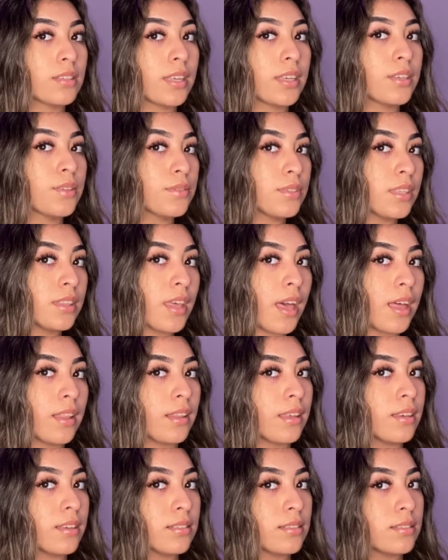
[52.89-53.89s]
Like you see that
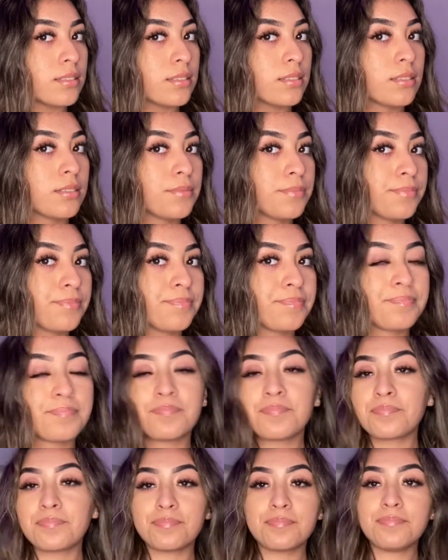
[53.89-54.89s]
like it's
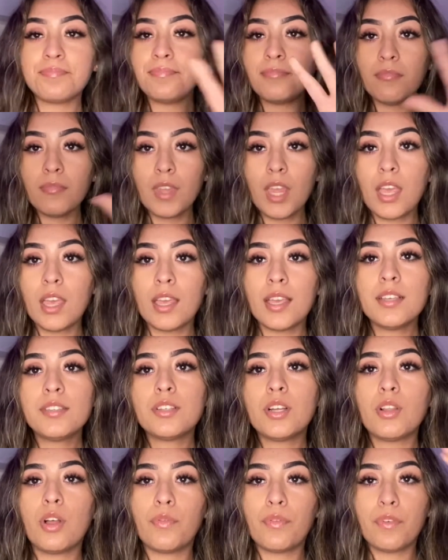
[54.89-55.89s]
it's all over the